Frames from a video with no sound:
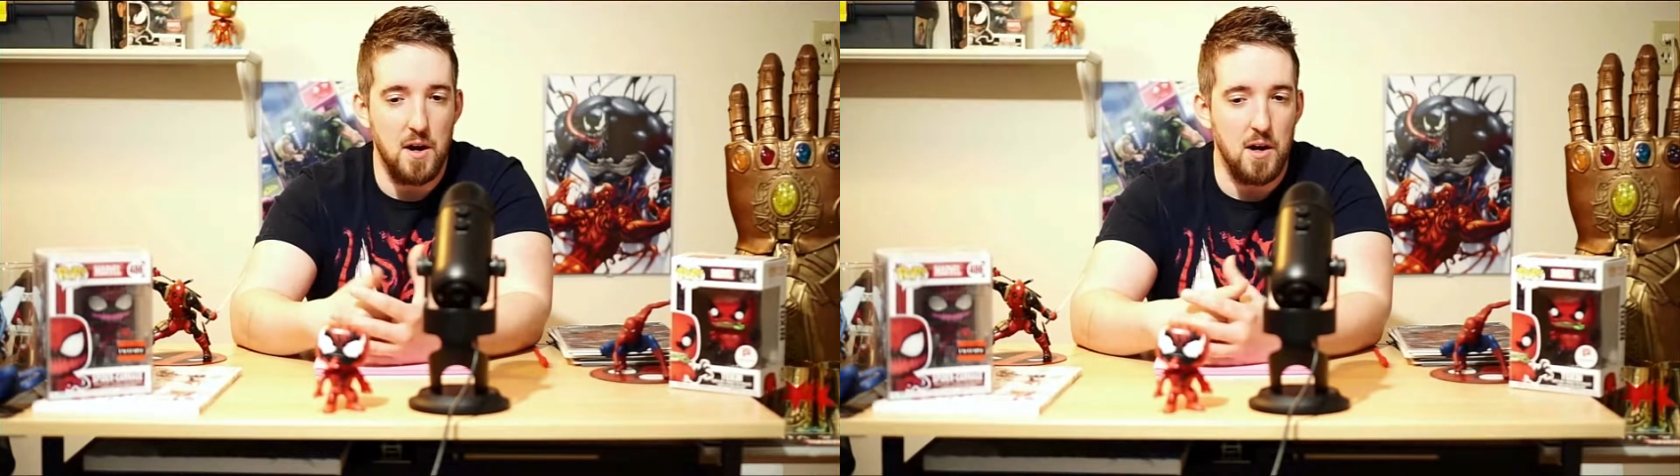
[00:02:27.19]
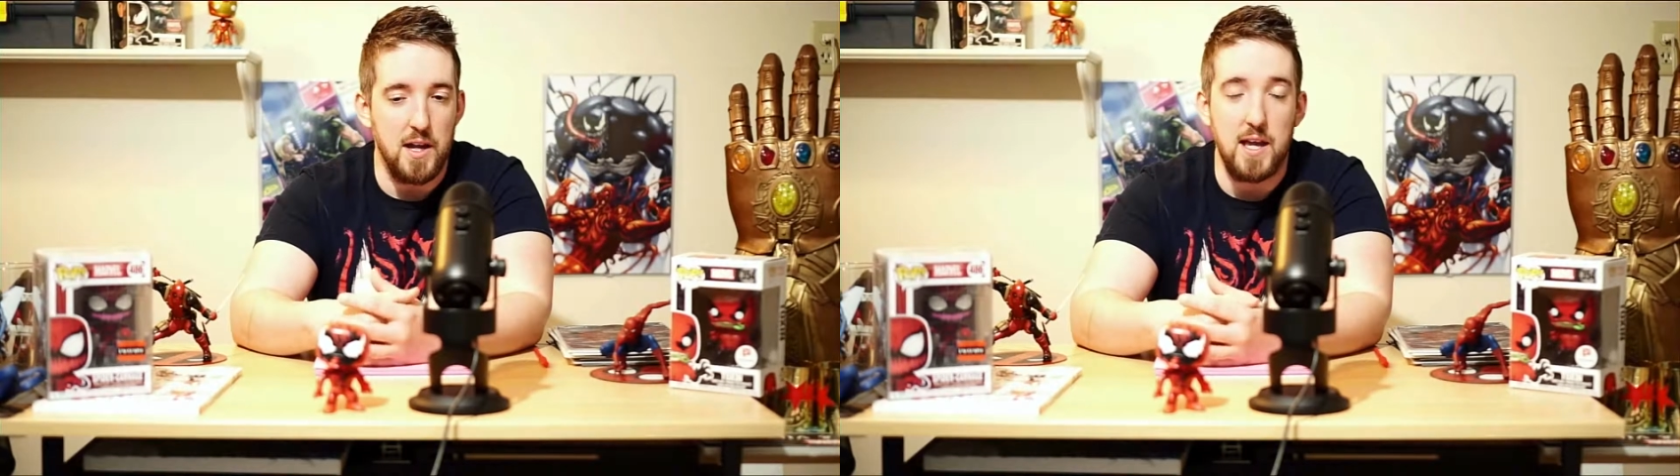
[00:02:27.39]

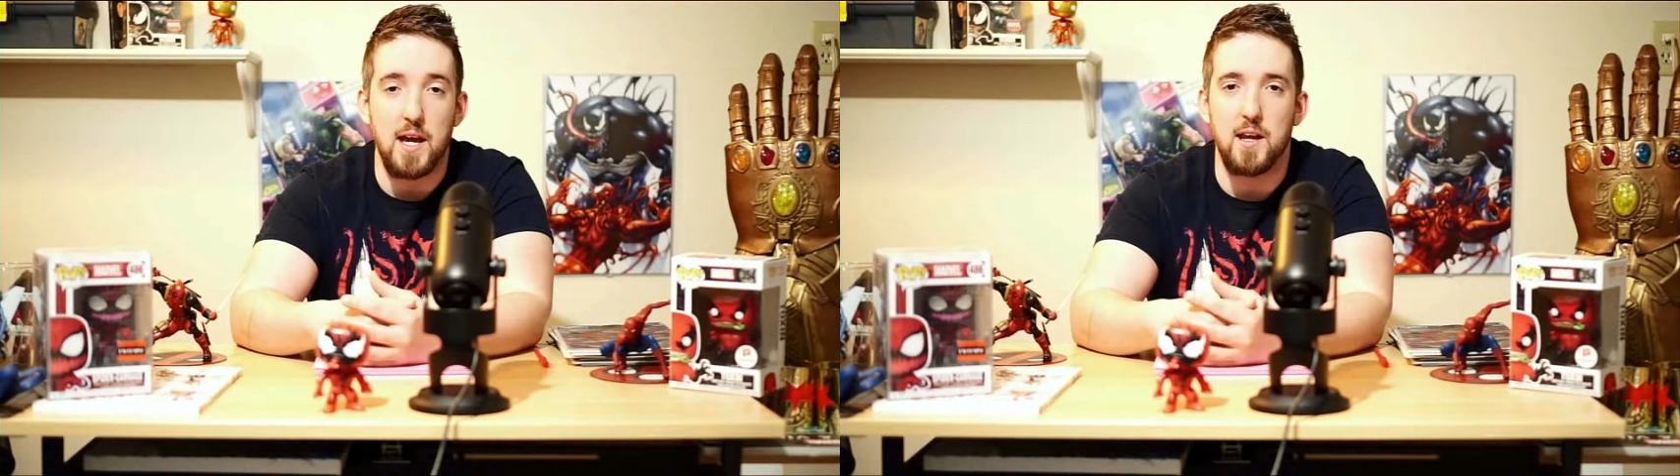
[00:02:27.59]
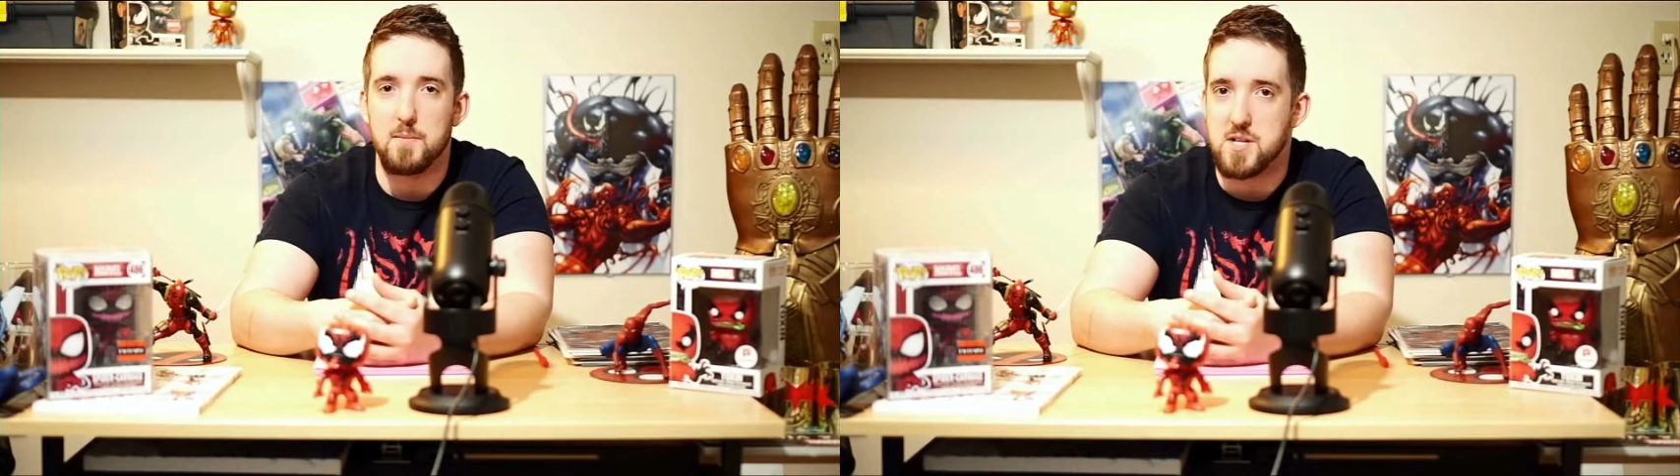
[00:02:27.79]
he ended
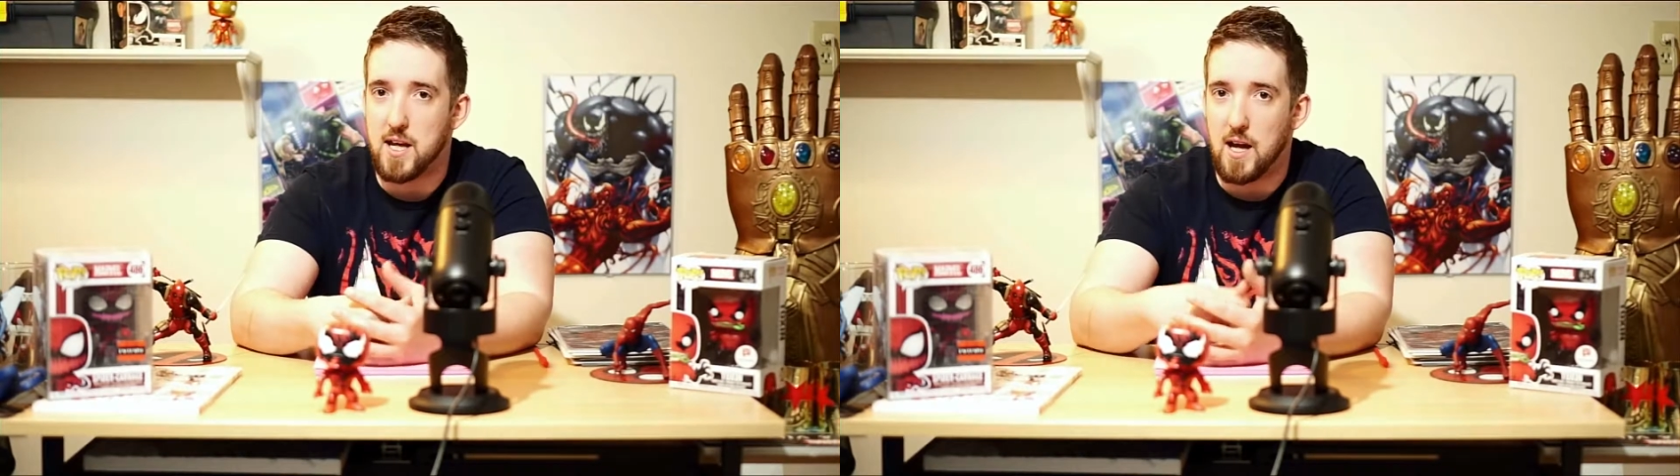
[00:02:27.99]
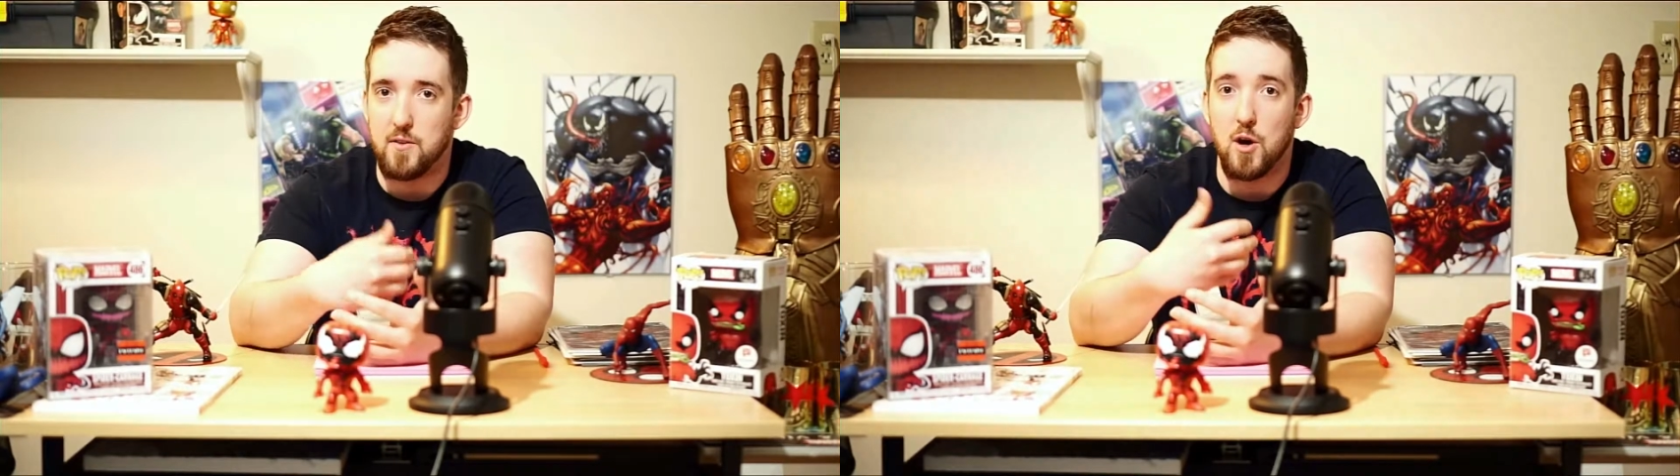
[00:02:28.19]
up taking on
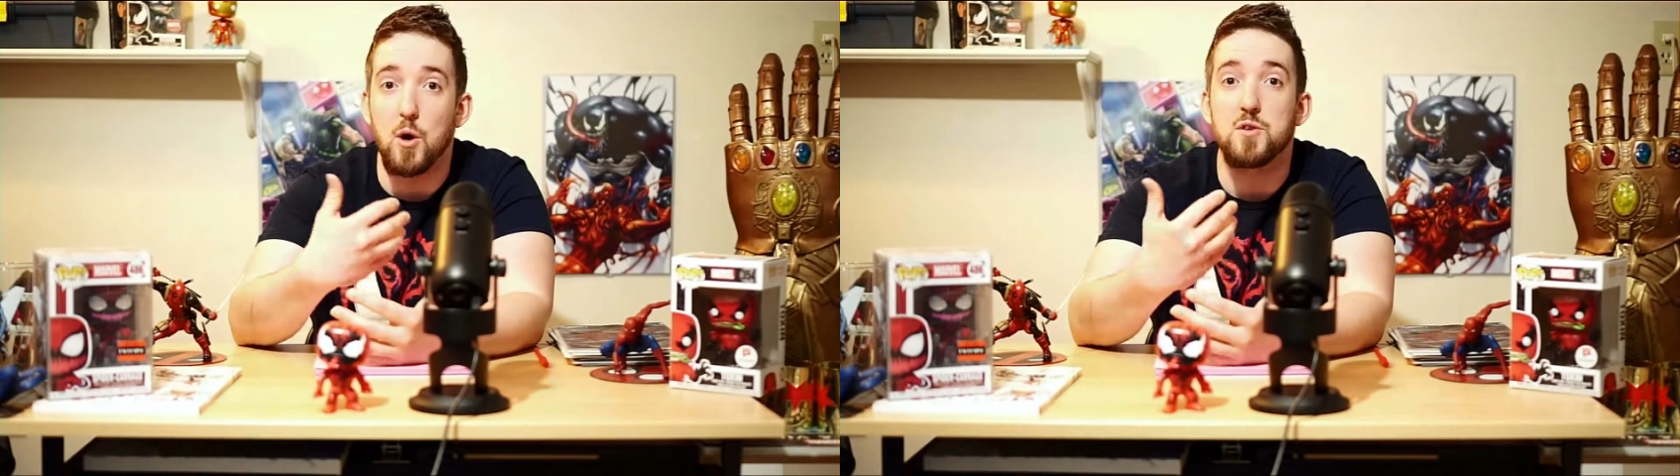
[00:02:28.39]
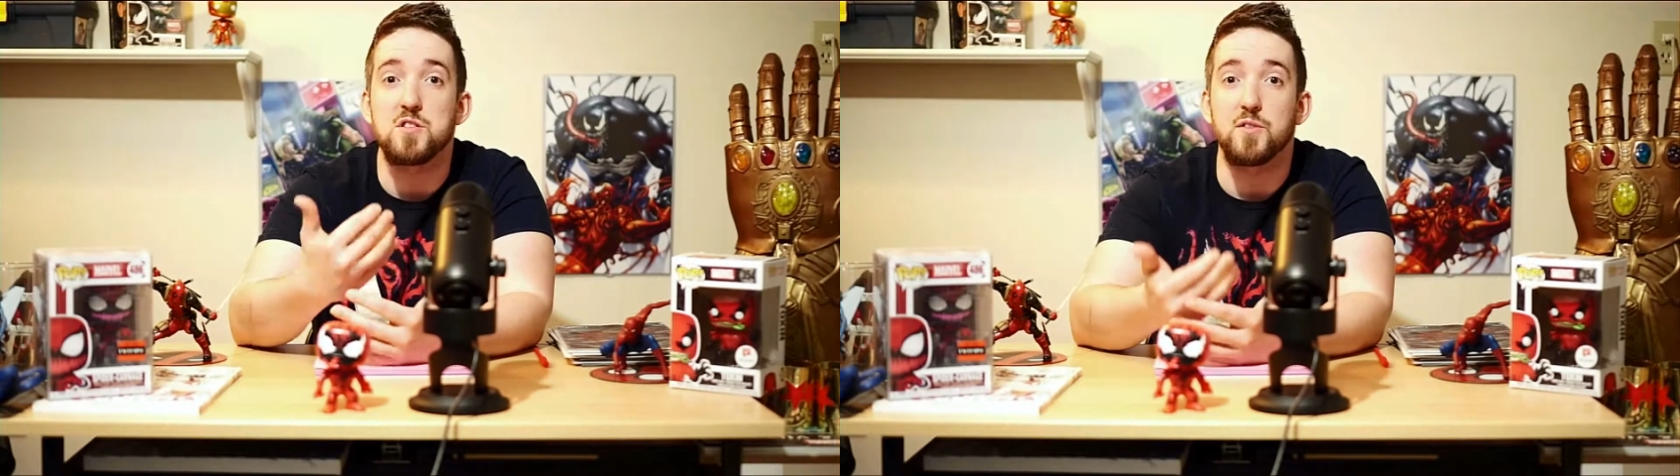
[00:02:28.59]
the host
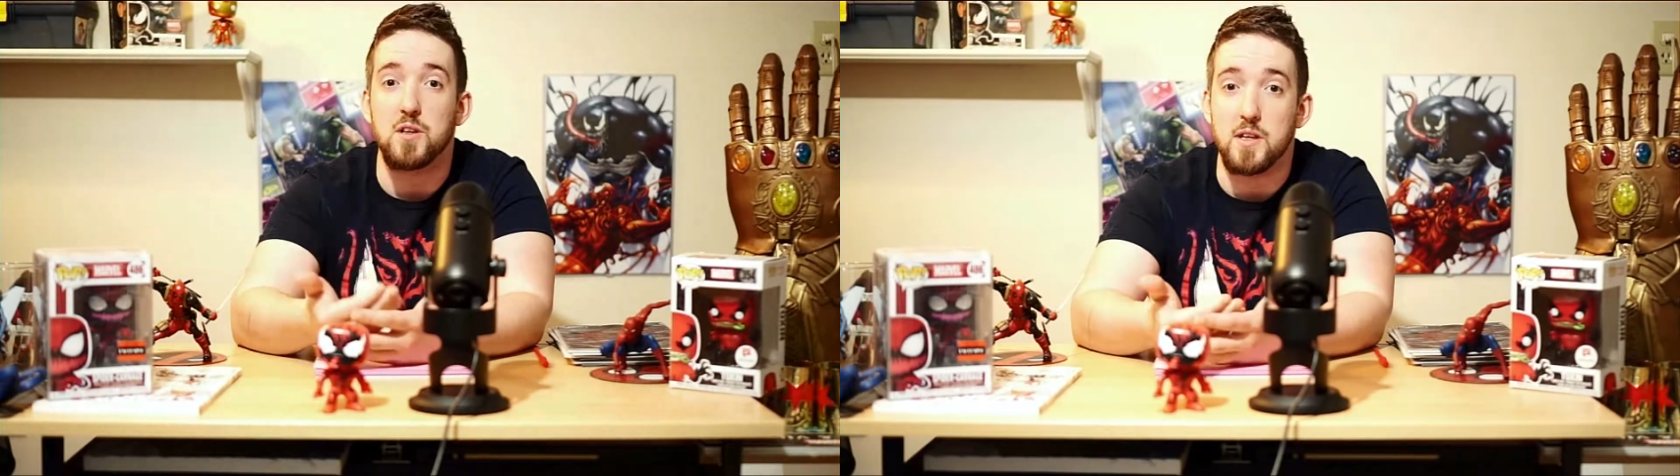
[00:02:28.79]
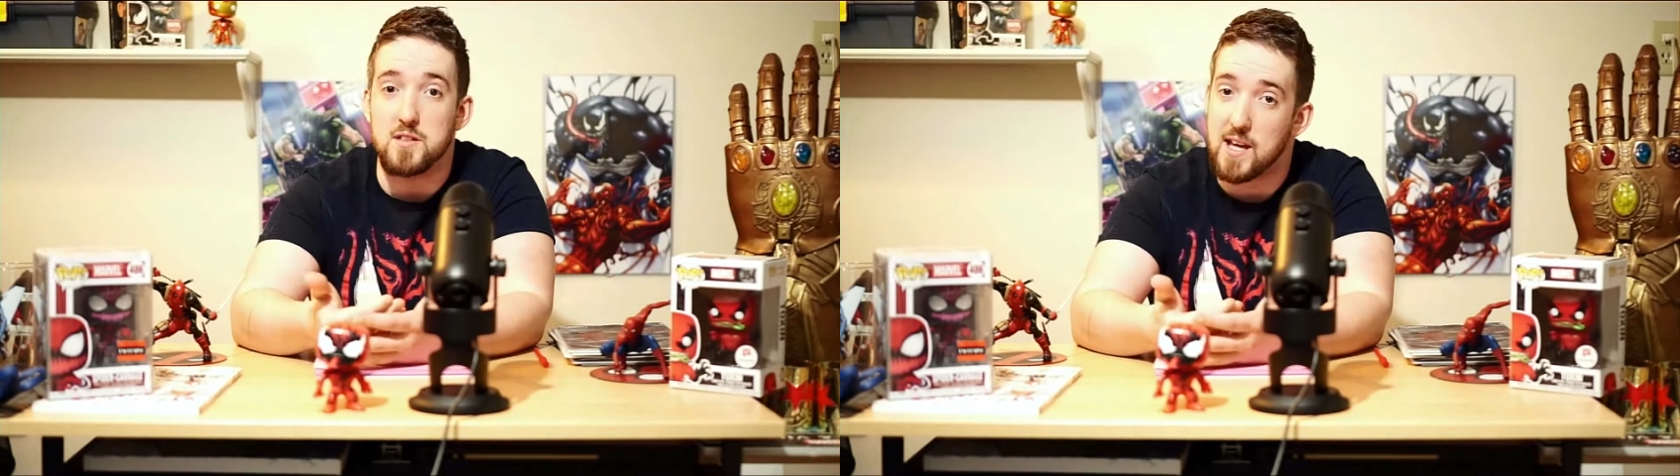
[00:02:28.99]
of Cletus
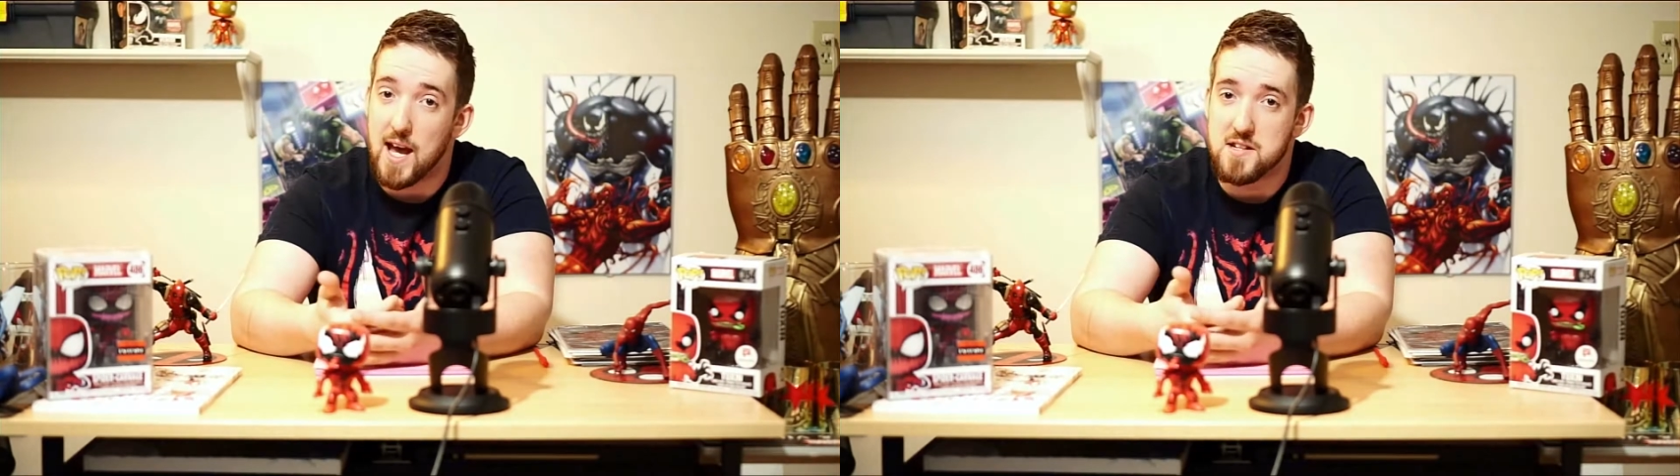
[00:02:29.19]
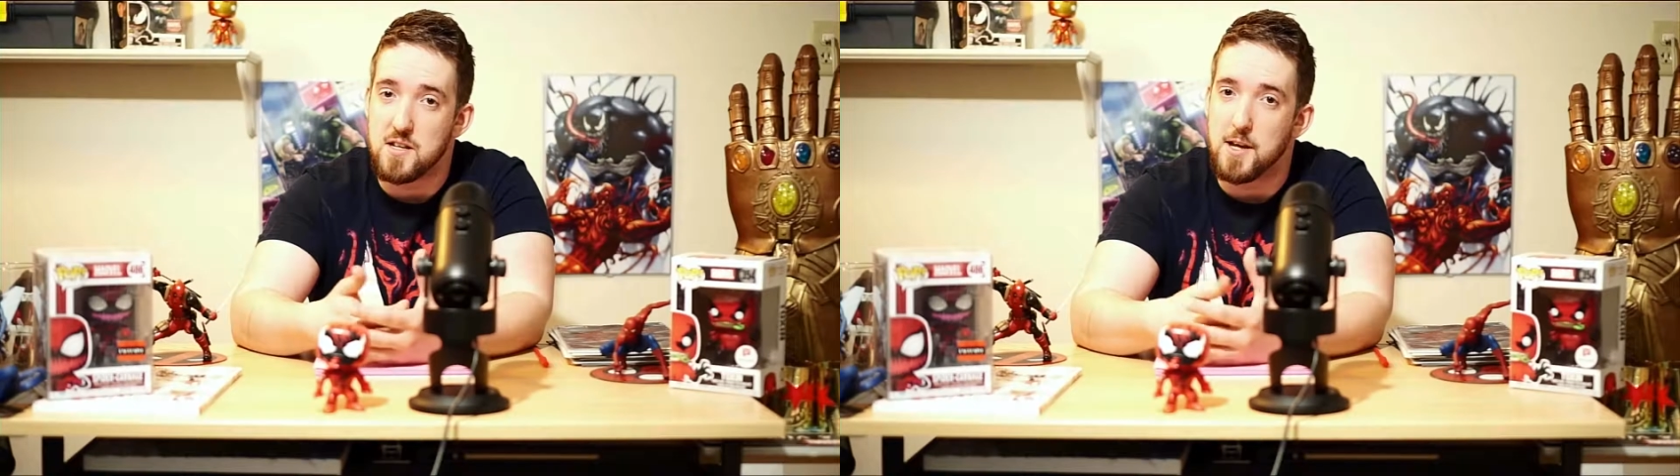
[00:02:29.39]

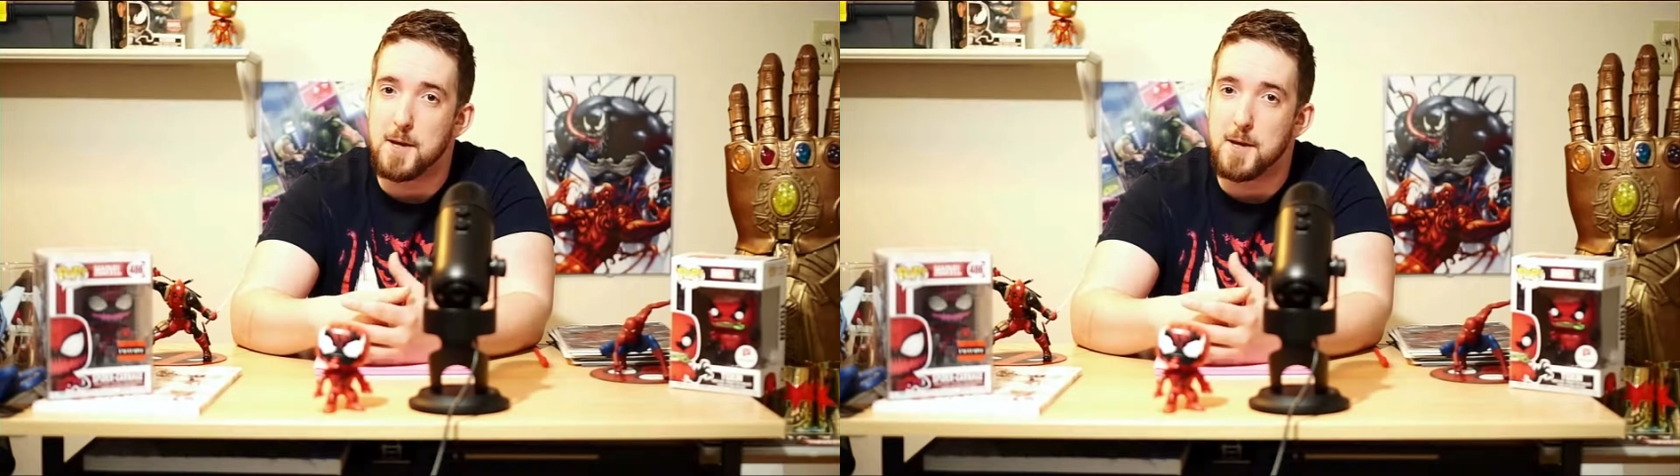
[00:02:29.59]
Cassidy.